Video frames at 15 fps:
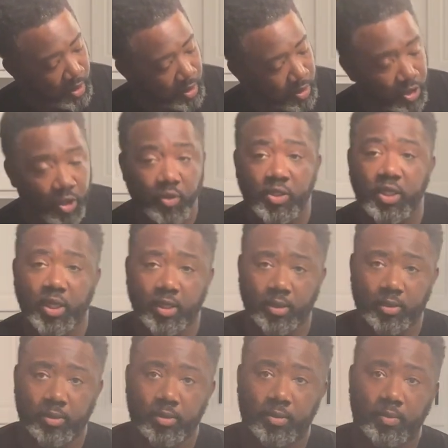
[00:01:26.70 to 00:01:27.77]
juicing
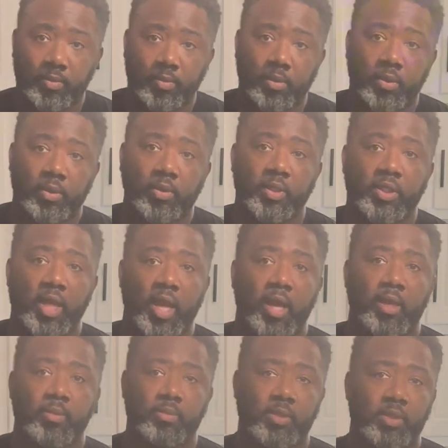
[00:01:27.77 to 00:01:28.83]
3
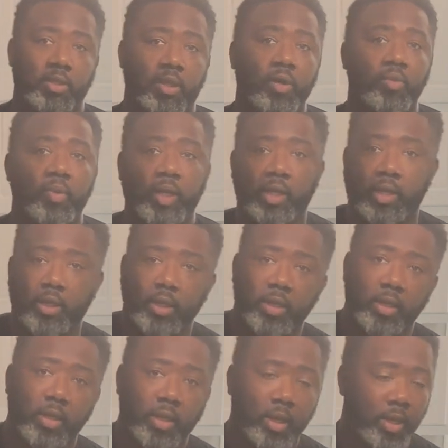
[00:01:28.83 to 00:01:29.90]
times a week
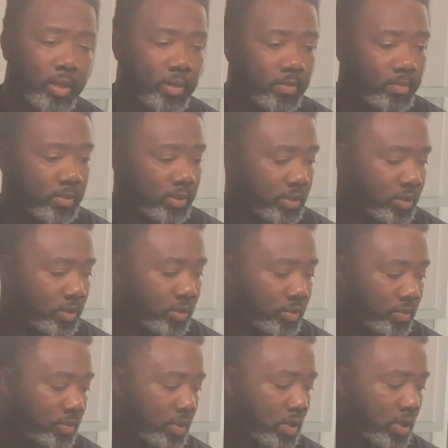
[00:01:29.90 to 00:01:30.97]
to
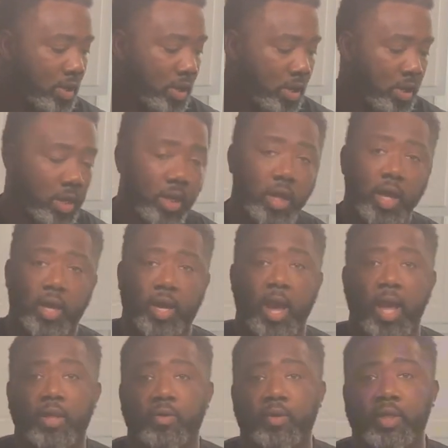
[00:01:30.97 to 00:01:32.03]
cut
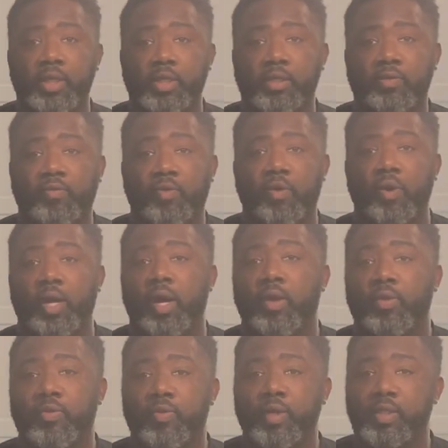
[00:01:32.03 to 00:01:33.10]
calories for
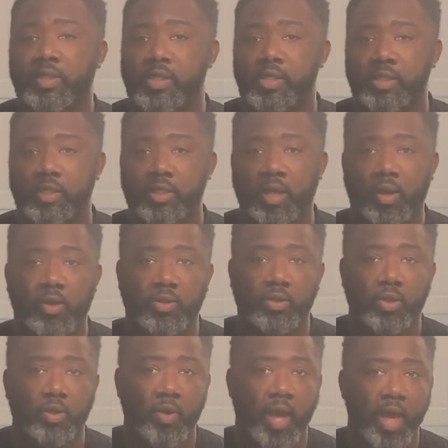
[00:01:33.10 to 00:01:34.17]
health reasons.
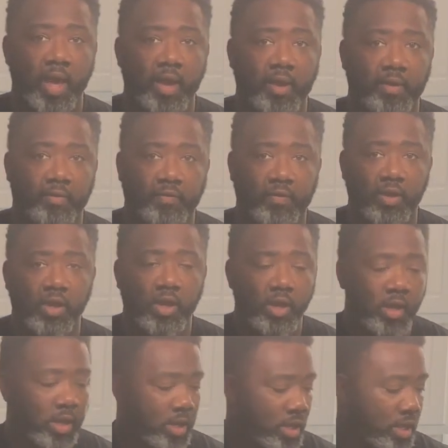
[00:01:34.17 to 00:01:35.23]
Also have
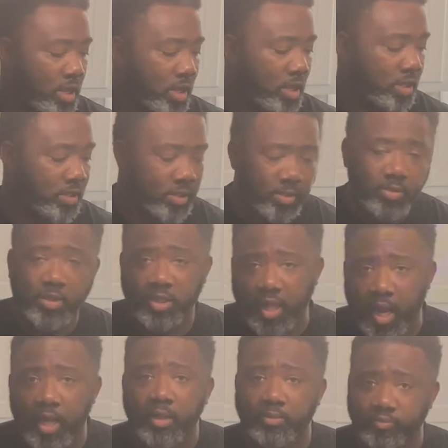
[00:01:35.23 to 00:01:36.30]
some
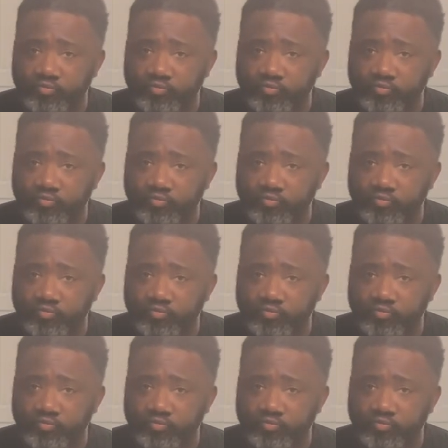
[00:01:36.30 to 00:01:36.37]
slight